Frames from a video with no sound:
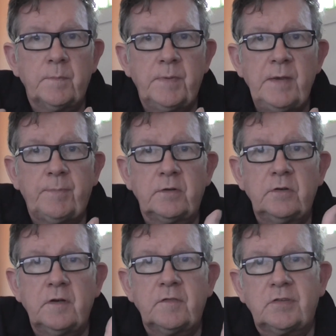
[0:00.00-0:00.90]
people
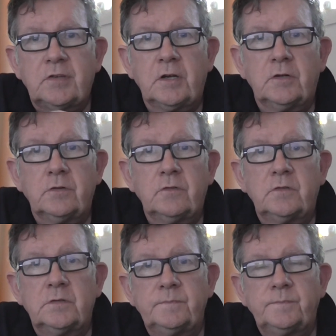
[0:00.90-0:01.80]
who have
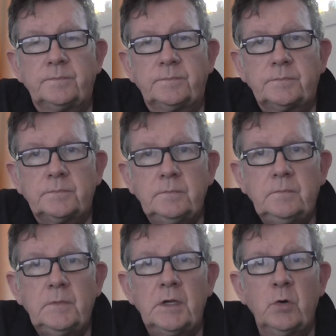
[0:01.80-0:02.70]
skills
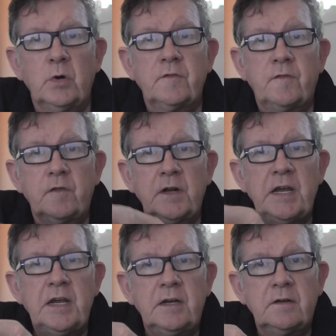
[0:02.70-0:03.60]
who are
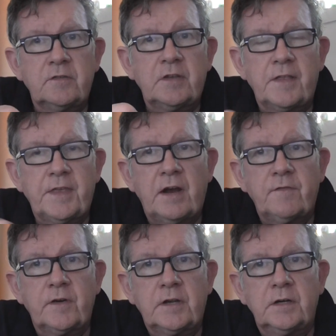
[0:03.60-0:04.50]
fleeing South
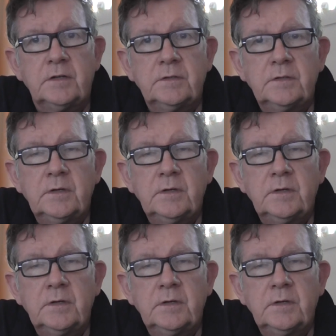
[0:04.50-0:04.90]
Africa